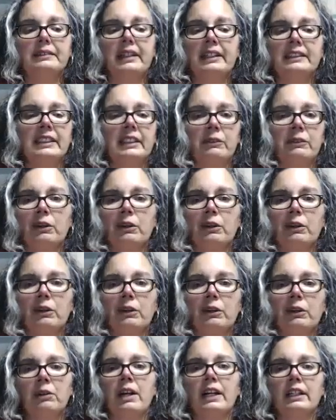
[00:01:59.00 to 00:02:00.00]
say, well,
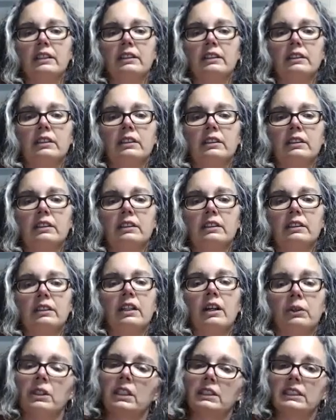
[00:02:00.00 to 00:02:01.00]
I read it.
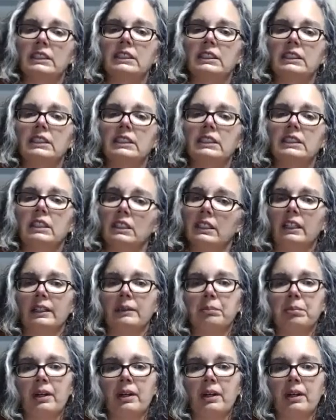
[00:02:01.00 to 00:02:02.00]
No, this is a
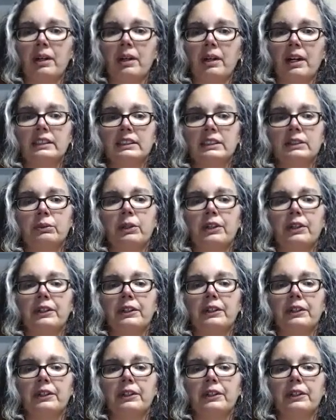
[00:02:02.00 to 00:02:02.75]
daily practice where